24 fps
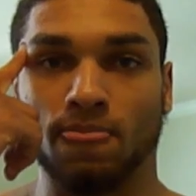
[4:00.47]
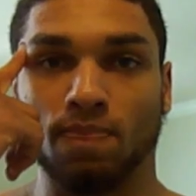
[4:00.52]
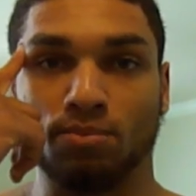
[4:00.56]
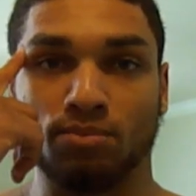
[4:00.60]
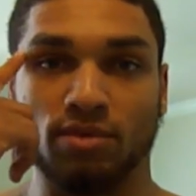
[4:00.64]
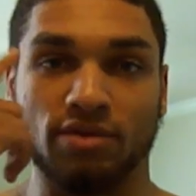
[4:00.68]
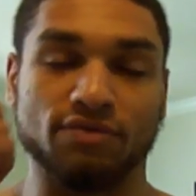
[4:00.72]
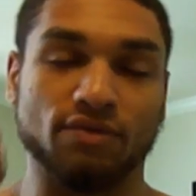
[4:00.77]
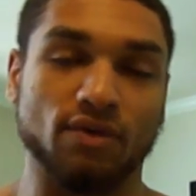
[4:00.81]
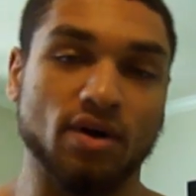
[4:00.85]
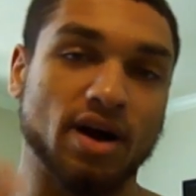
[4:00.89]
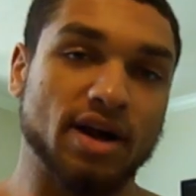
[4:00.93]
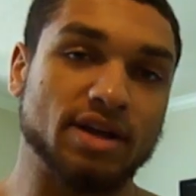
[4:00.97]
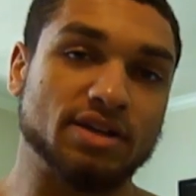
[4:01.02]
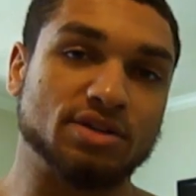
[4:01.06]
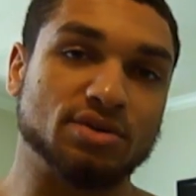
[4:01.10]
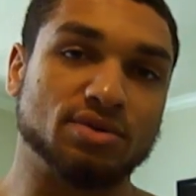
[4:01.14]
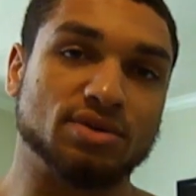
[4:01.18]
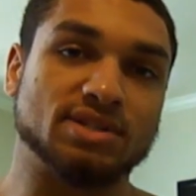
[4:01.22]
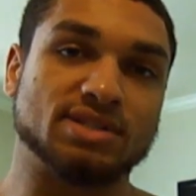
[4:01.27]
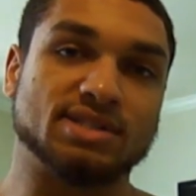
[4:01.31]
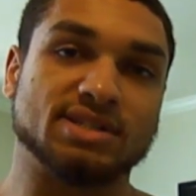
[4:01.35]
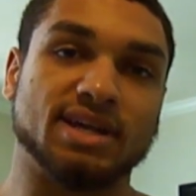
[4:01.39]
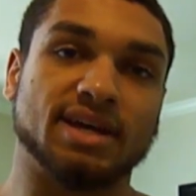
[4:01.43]
before I
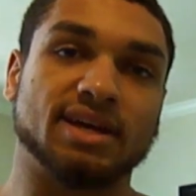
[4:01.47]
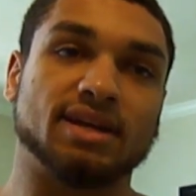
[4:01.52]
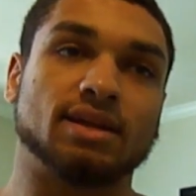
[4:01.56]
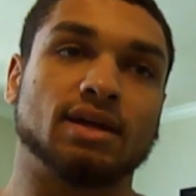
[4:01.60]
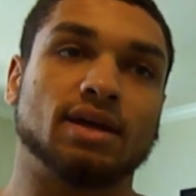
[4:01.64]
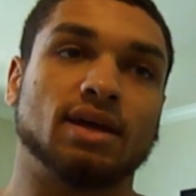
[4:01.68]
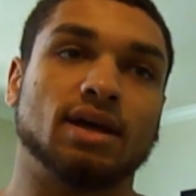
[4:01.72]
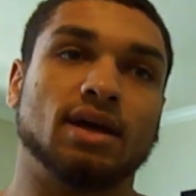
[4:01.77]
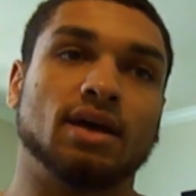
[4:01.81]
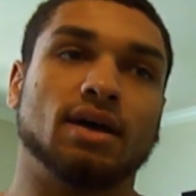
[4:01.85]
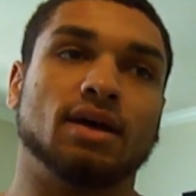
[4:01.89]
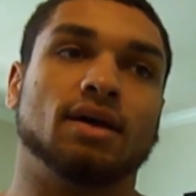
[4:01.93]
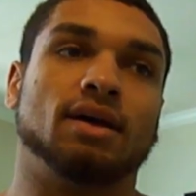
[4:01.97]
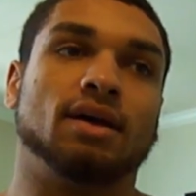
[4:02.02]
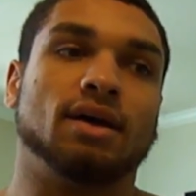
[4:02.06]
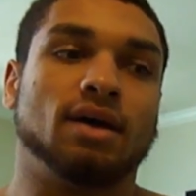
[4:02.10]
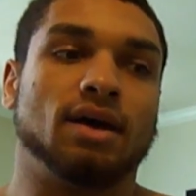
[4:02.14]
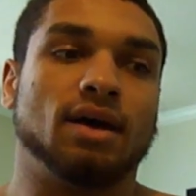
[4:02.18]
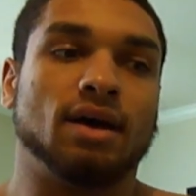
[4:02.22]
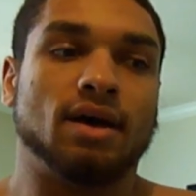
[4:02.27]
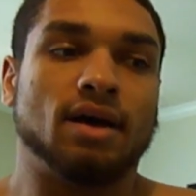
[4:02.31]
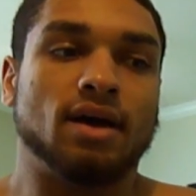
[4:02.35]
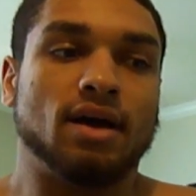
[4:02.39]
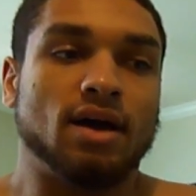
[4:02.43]
do a set,
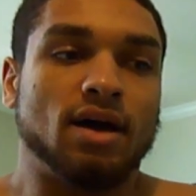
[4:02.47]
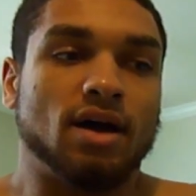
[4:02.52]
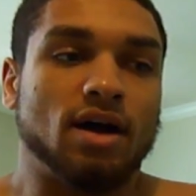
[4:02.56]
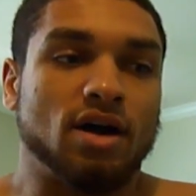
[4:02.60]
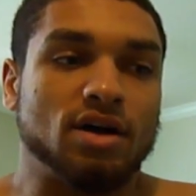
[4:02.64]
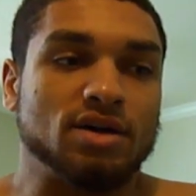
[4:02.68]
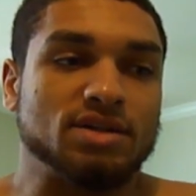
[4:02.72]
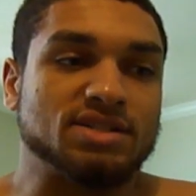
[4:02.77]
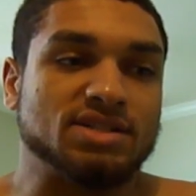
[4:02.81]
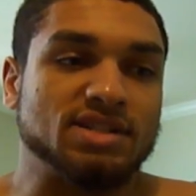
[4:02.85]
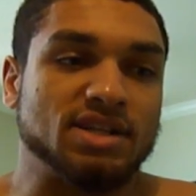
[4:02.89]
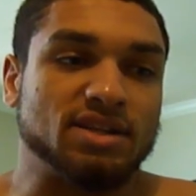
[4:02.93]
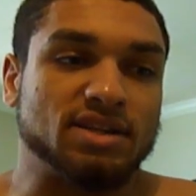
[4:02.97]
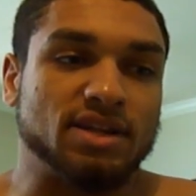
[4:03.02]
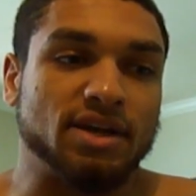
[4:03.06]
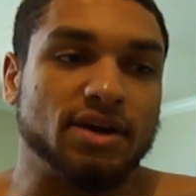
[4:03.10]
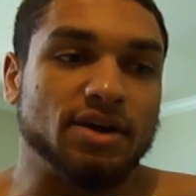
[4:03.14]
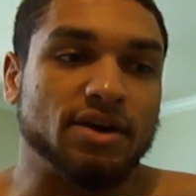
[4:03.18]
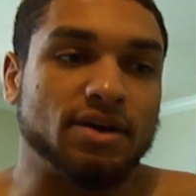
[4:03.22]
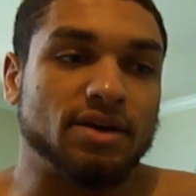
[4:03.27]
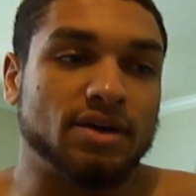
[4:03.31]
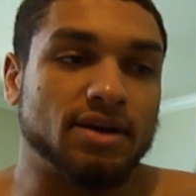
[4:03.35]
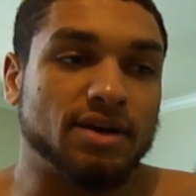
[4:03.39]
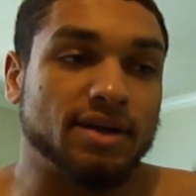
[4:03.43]
I'll sit
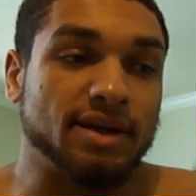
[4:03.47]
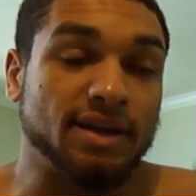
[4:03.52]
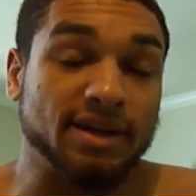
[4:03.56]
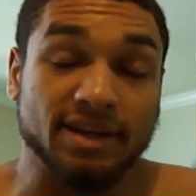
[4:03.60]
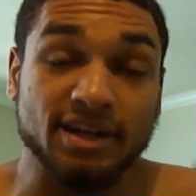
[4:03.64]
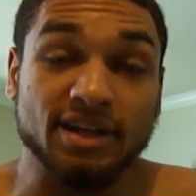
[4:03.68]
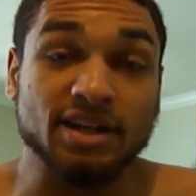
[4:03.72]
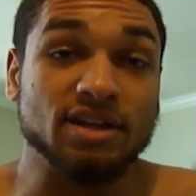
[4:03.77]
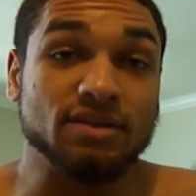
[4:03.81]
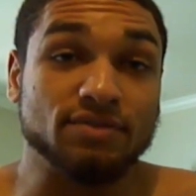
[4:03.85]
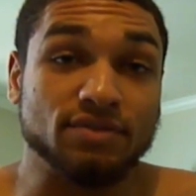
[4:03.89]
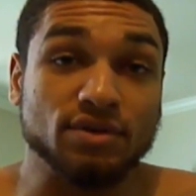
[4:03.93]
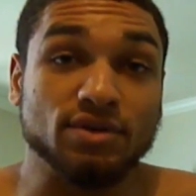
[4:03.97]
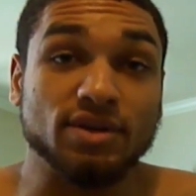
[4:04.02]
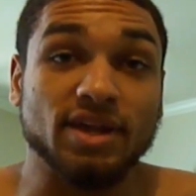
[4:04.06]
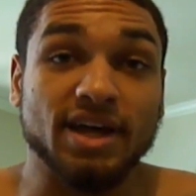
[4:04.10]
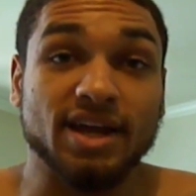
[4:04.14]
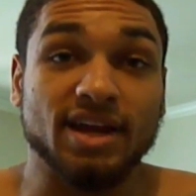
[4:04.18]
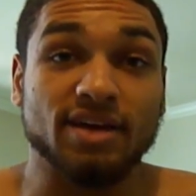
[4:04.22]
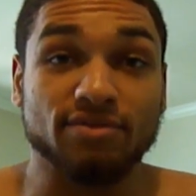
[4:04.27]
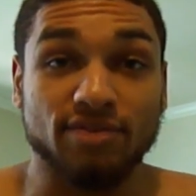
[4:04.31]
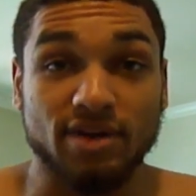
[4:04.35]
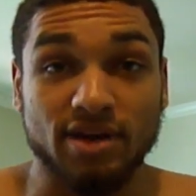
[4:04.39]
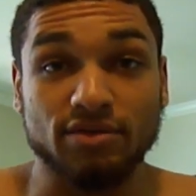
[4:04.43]
there, and any of you
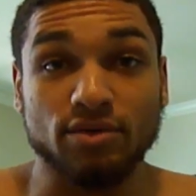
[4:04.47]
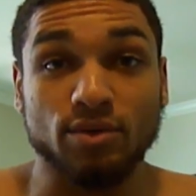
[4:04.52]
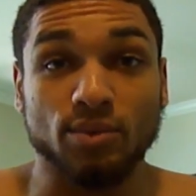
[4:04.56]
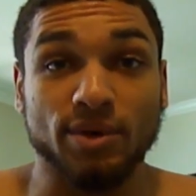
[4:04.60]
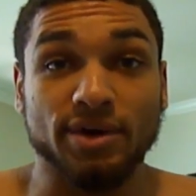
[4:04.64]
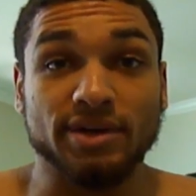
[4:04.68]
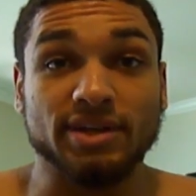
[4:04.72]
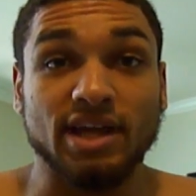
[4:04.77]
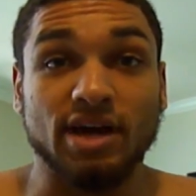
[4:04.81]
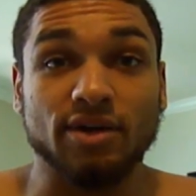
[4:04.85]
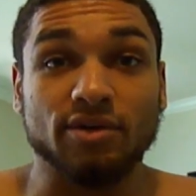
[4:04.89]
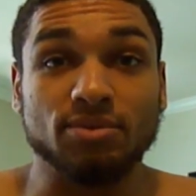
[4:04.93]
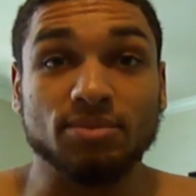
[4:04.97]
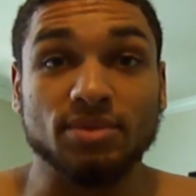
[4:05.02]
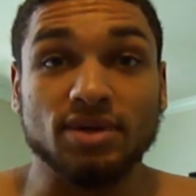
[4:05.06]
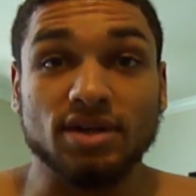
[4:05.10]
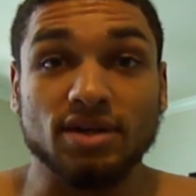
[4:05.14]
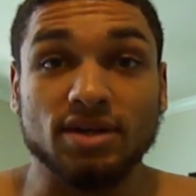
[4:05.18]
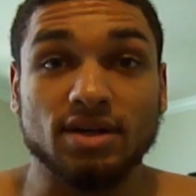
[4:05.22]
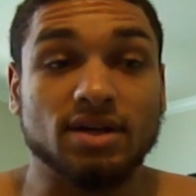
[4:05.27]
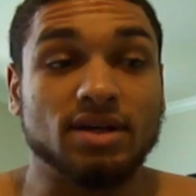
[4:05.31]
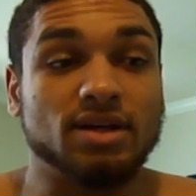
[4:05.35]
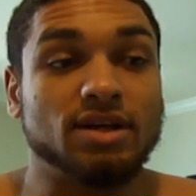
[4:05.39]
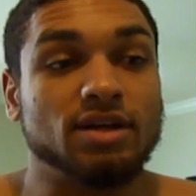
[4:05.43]
that have ever worked out with me,